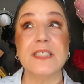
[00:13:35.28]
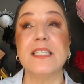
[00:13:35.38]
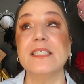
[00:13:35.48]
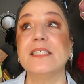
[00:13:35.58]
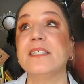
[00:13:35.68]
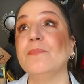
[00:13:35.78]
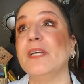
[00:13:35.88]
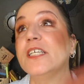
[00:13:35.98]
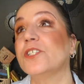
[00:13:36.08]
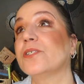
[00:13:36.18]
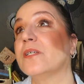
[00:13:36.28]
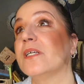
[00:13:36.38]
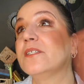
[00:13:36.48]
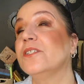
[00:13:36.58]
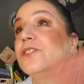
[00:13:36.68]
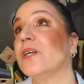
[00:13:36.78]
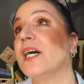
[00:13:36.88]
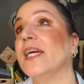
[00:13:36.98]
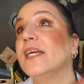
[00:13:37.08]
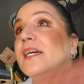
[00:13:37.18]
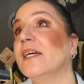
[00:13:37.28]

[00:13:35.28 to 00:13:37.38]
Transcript: says to make sure to dry